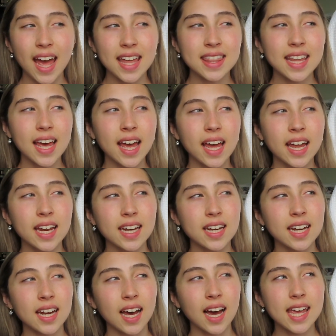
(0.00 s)
And
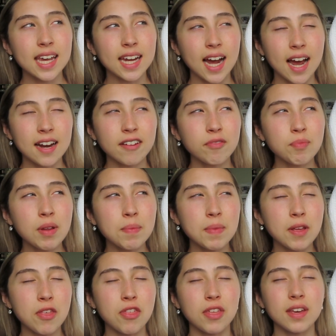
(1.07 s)
then it kind of made
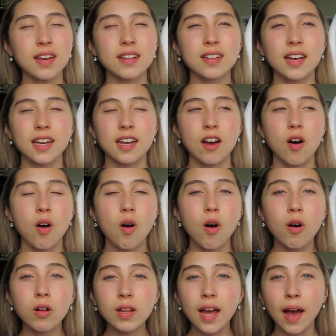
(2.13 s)
me think, like
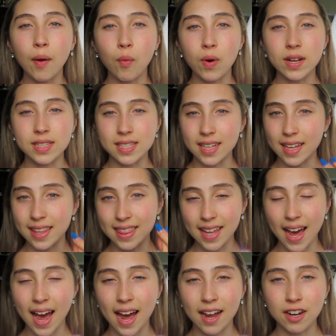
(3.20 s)
all at once, like
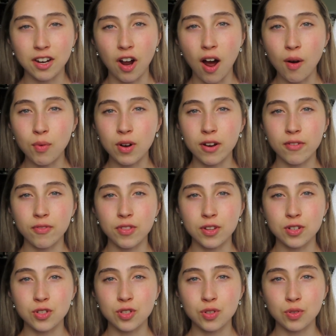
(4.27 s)
that I got rid of
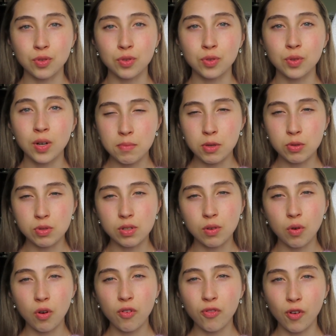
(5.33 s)
the 2
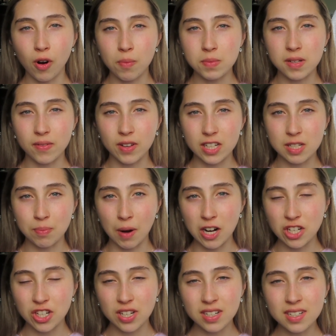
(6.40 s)
musical forms of
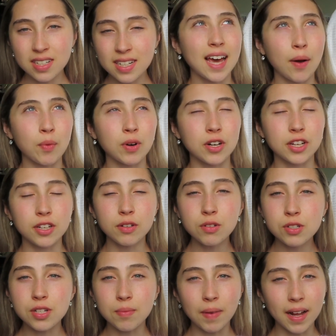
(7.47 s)
expression that were
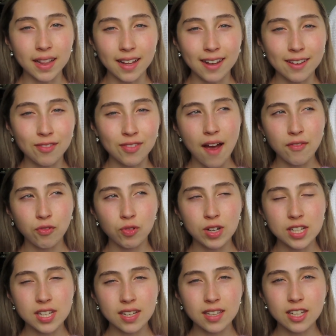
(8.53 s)
huge in my life. I've
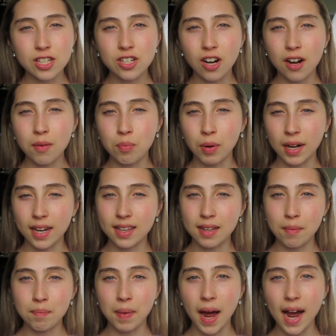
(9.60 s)
recently started bringing
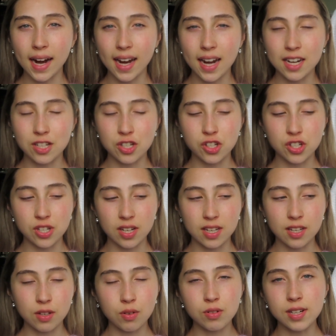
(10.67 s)
them back, and it's just
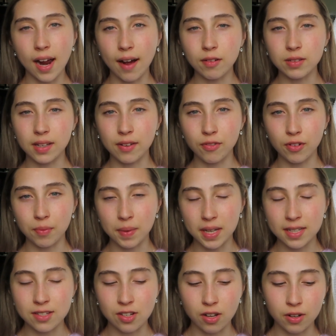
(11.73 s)
a huge outlet for
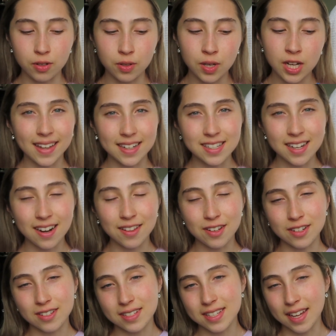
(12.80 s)
me. So that's
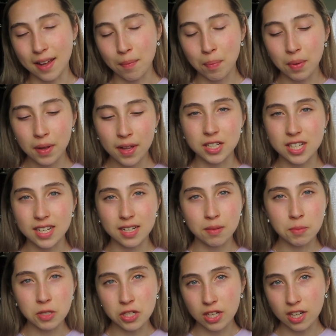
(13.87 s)
another tip: listening to
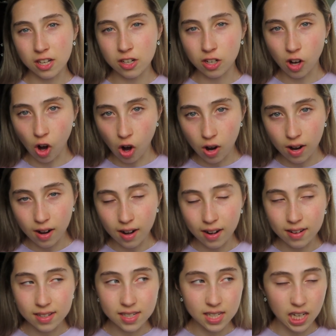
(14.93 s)
music in your
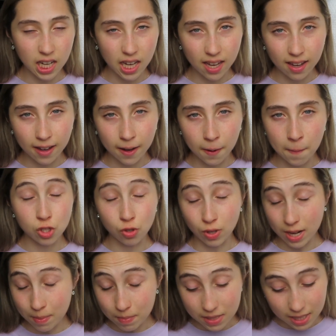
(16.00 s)
car, singing,
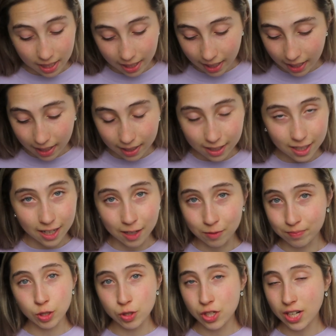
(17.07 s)
scream singing, you know,
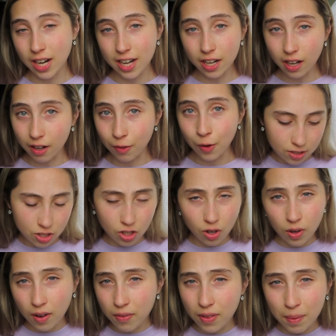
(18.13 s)
do what you gotta do. So
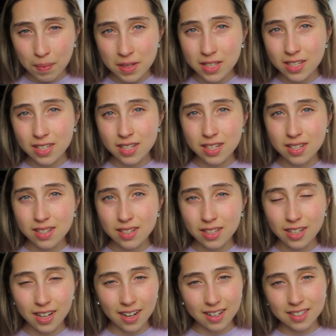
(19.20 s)
if that means
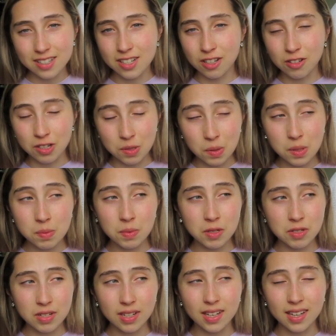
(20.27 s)
you gotta listen to Christmas
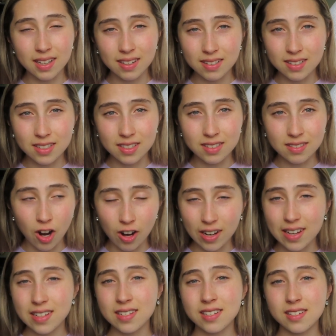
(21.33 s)
music in
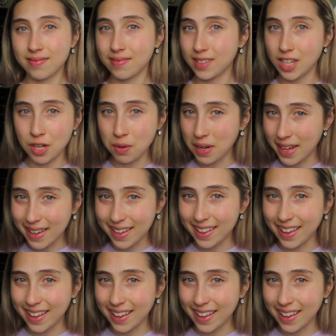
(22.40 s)
August, do it.